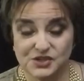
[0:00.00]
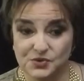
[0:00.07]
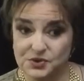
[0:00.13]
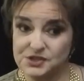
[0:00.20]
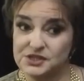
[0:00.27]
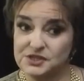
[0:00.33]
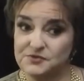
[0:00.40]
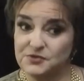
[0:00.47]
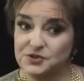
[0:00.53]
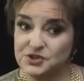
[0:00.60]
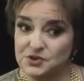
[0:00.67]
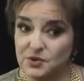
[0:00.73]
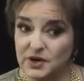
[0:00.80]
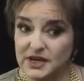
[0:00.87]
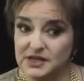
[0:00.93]
sources for
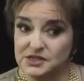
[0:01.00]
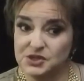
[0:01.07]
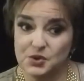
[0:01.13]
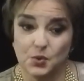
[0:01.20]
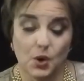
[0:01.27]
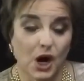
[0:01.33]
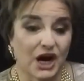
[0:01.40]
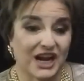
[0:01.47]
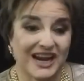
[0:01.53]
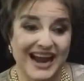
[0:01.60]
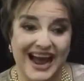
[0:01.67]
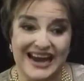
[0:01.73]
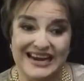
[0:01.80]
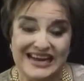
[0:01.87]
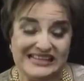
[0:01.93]
stories who are
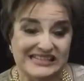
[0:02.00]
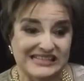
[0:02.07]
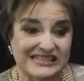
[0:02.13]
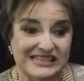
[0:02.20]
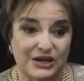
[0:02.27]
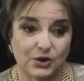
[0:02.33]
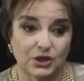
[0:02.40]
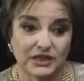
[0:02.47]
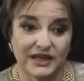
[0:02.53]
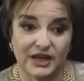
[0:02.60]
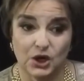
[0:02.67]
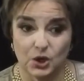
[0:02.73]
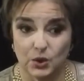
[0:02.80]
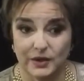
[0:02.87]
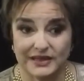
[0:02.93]
not necessarily
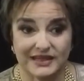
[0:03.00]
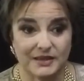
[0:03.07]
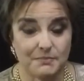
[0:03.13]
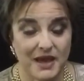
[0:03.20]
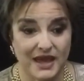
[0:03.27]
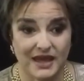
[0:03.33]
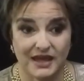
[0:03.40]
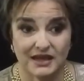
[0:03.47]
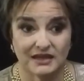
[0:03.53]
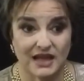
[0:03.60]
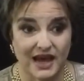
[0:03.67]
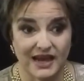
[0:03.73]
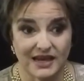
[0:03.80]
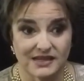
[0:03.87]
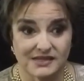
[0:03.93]
currently paying
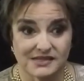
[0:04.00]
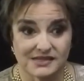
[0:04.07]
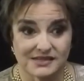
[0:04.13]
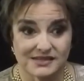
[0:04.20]
clients.